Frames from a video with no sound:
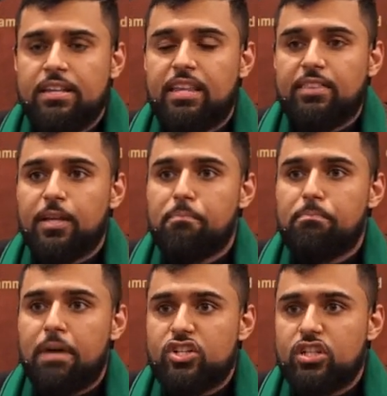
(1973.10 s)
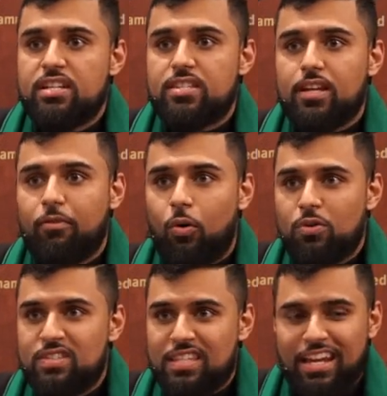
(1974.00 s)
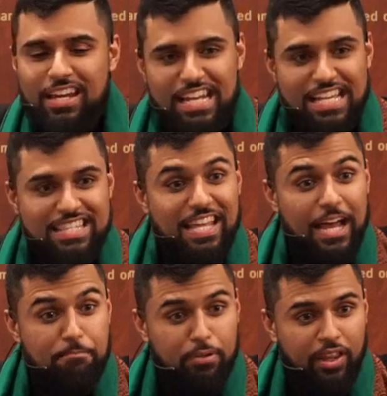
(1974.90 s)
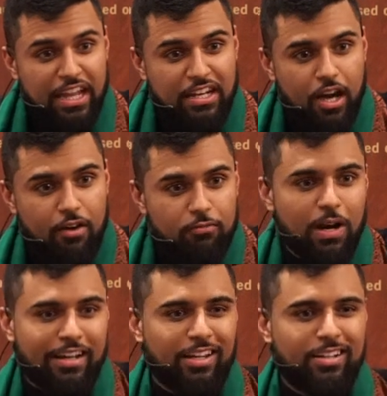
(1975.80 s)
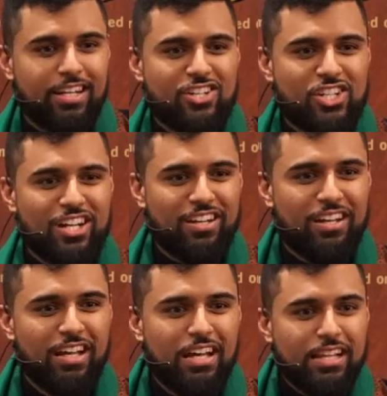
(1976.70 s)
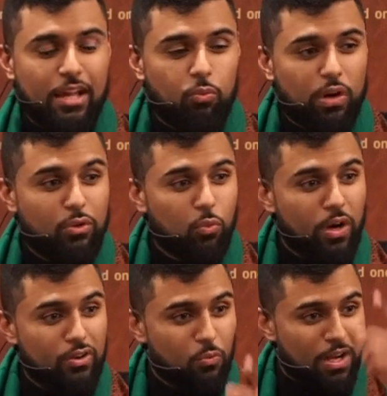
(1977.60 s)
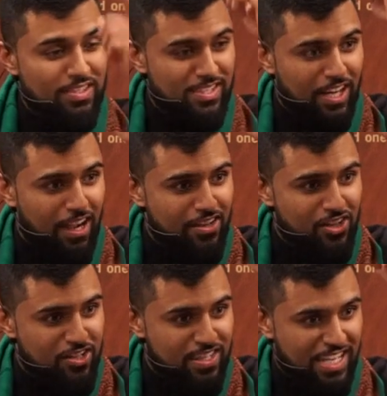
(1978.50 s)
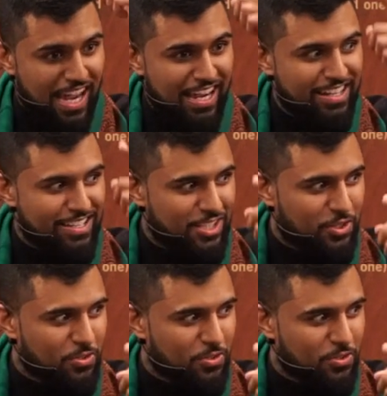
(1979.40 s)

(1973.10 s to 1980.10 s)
that the Majlis of Hussein is that plane of recognition. That when one wants to understand his